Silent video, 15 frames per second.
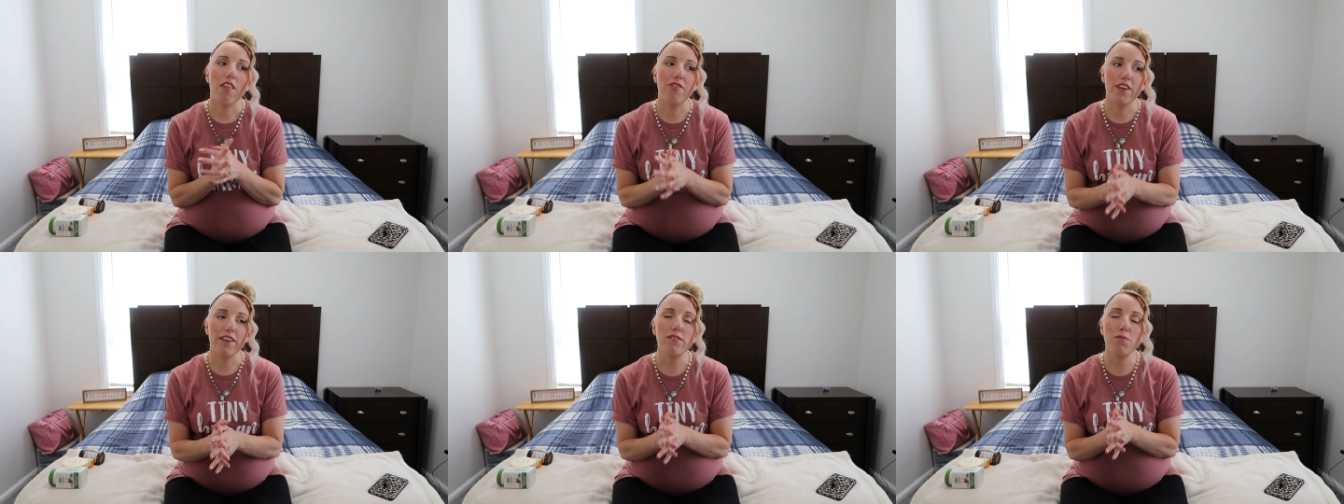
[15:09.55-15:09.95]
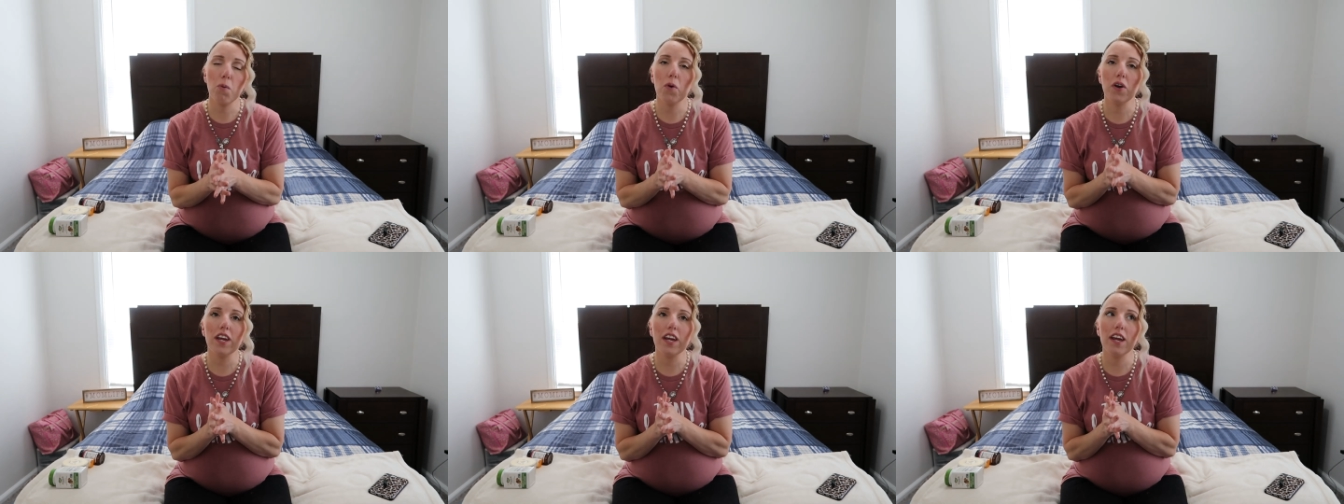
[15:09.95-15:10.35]
At this
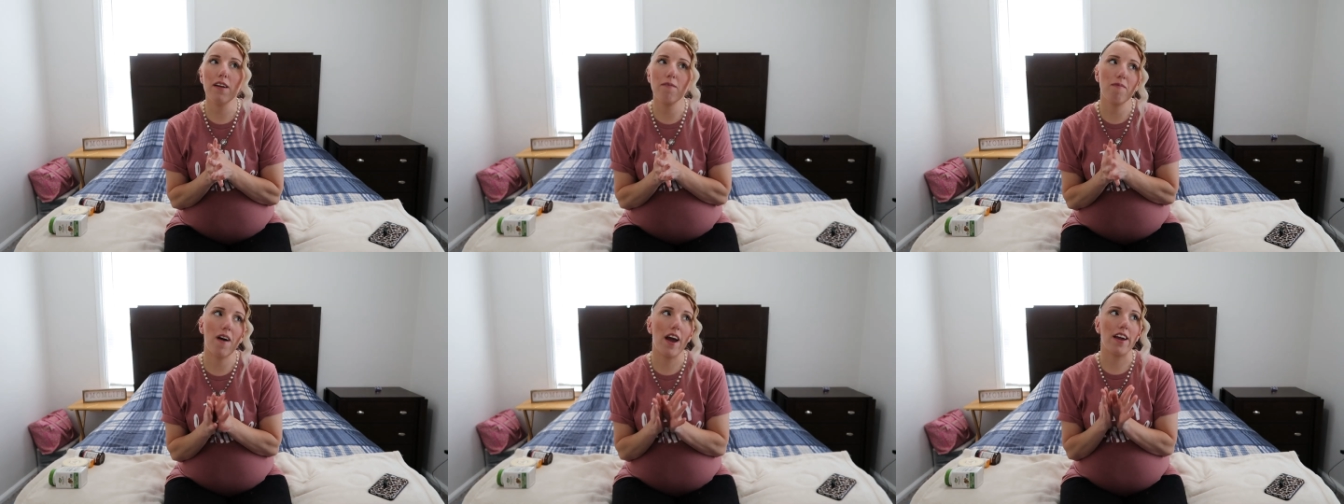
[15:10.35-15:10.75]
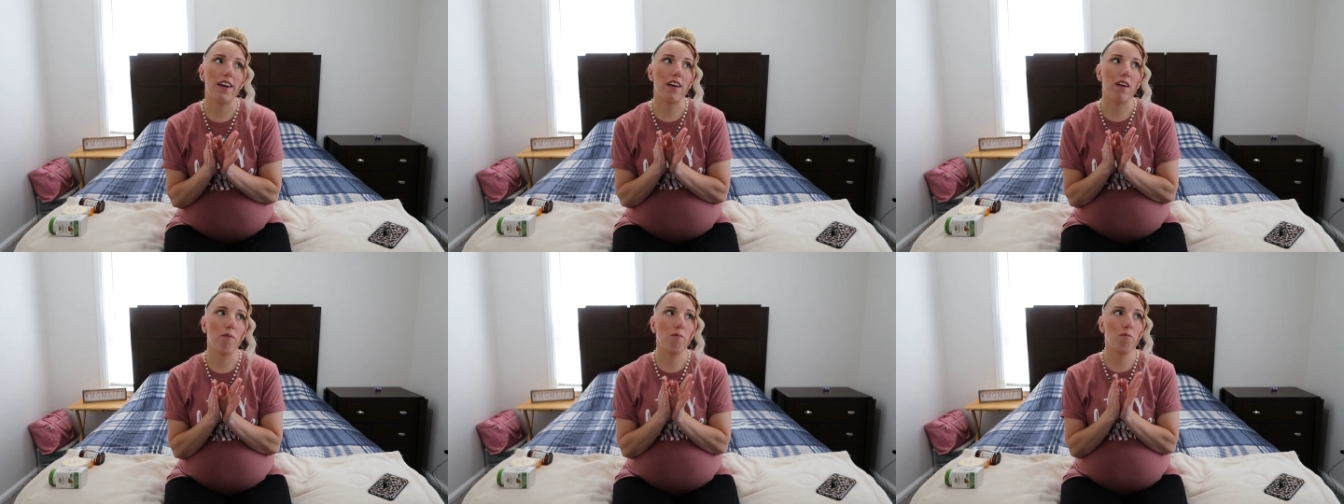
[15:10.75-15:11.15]
point in
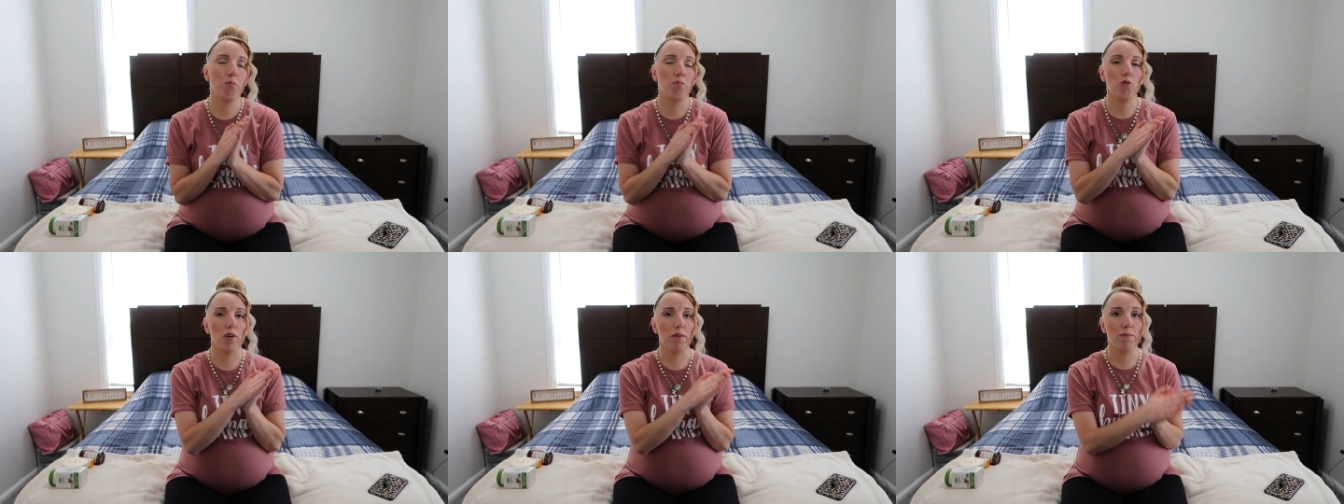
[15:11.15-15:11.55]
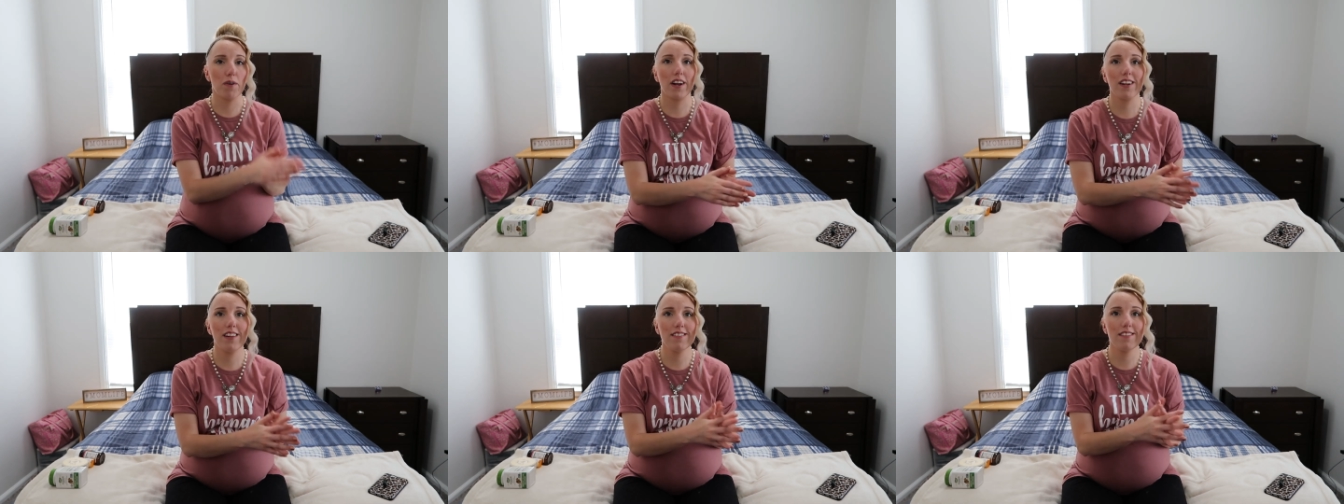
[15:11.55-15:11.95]
my twin
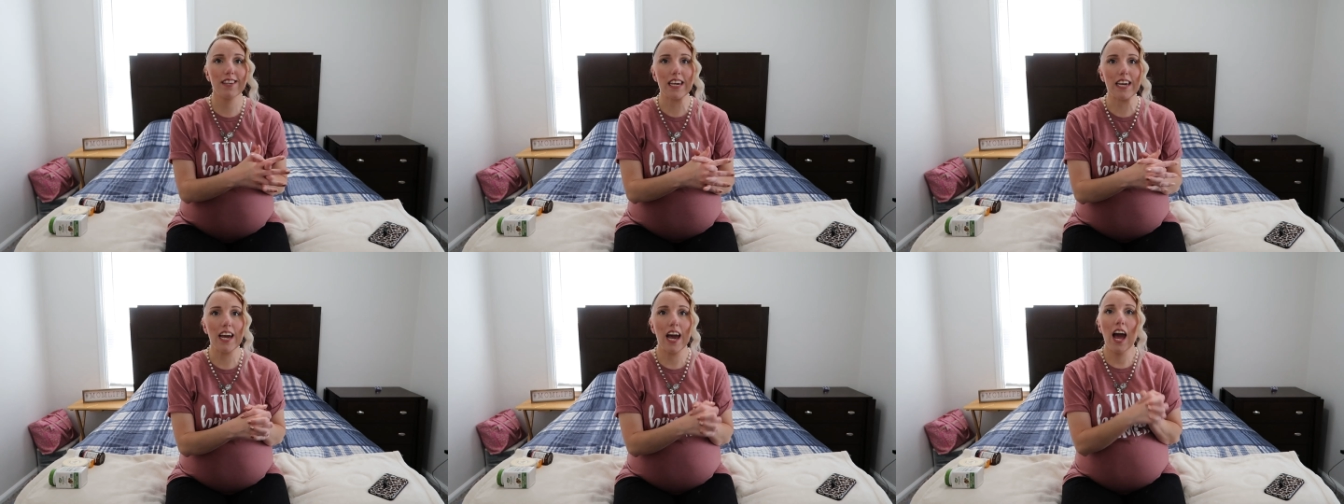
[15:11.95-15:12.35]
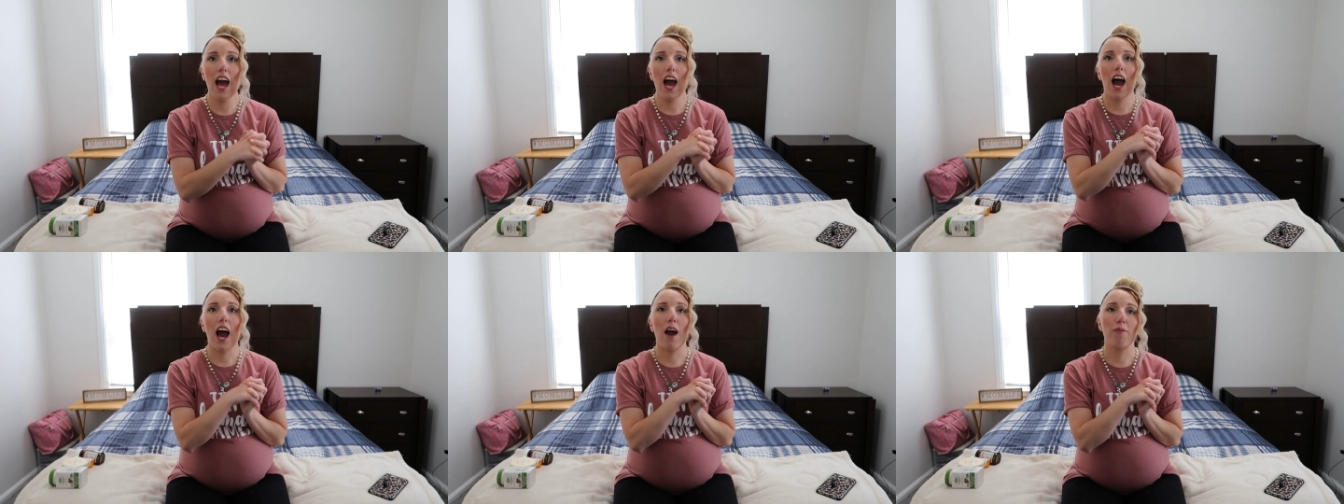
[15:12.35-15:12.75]
pregnancy,
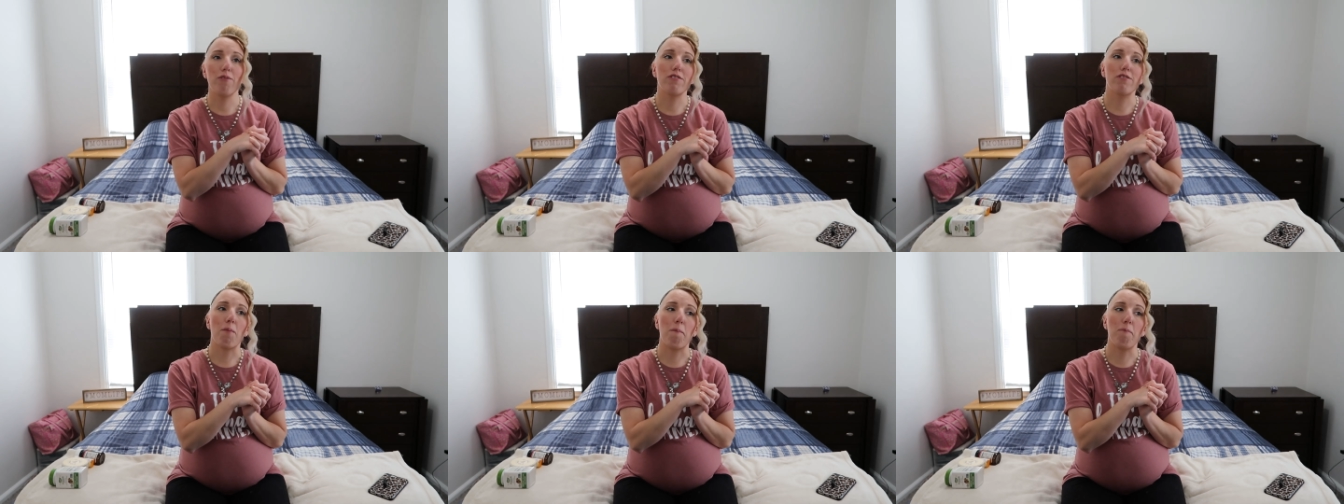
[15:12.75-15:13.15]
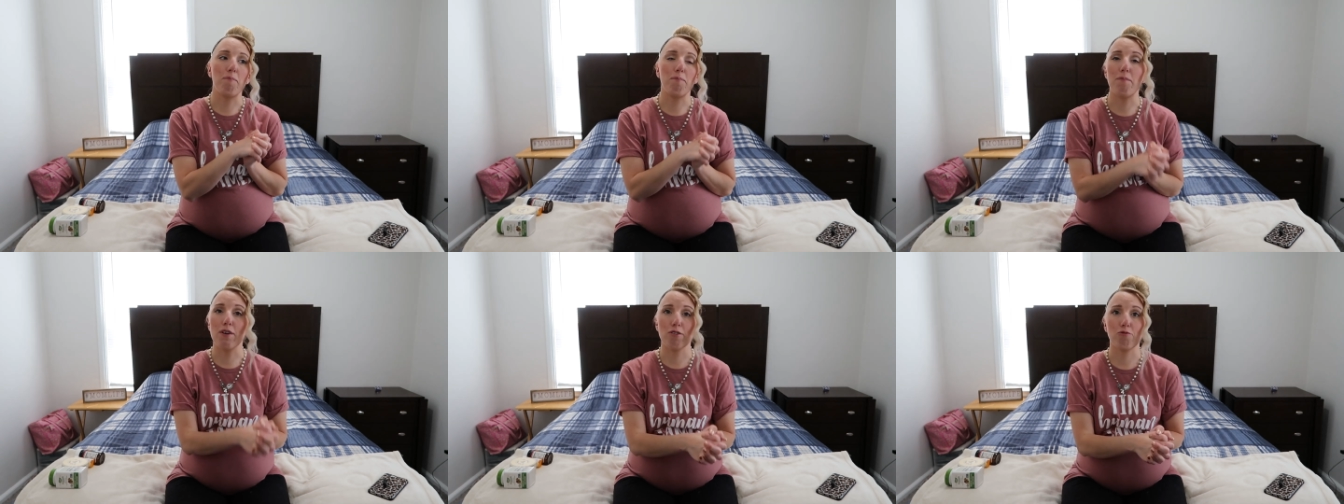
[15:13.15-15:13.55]
I was
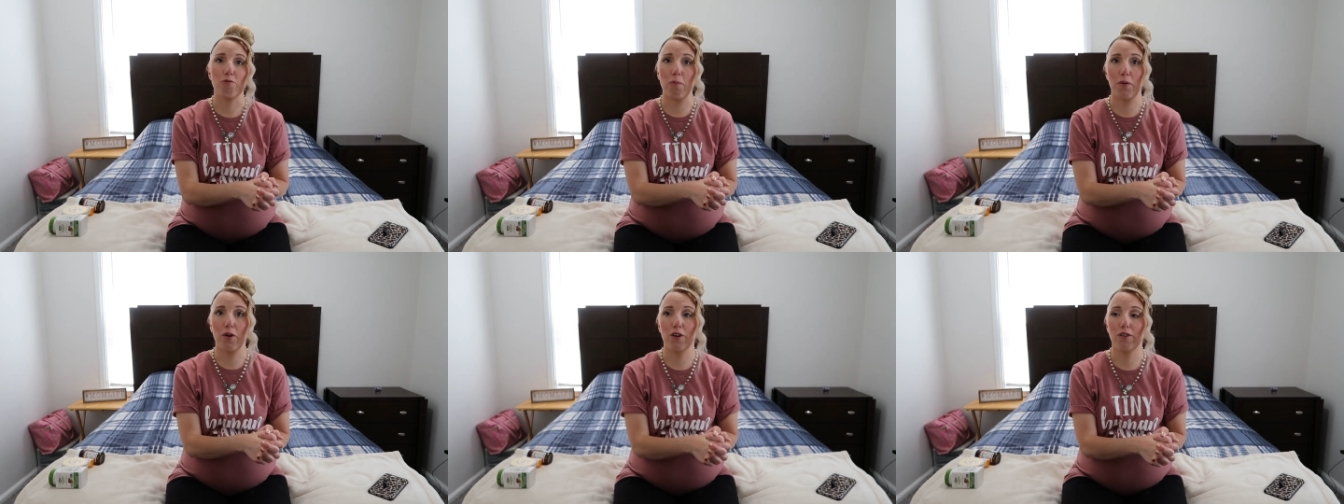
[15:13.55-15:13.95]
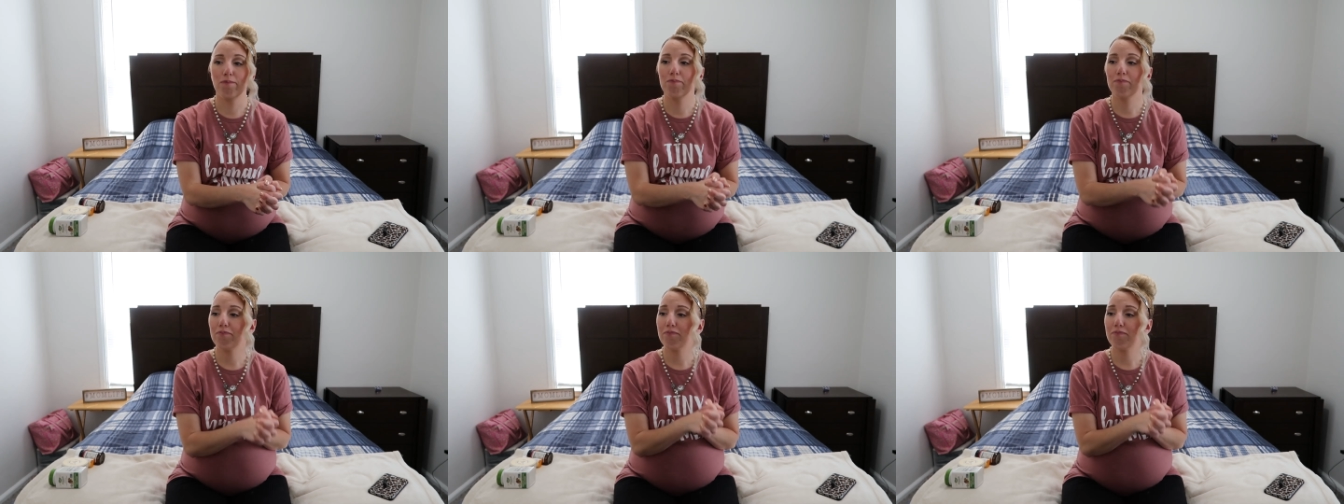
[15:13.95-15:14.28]
miserable.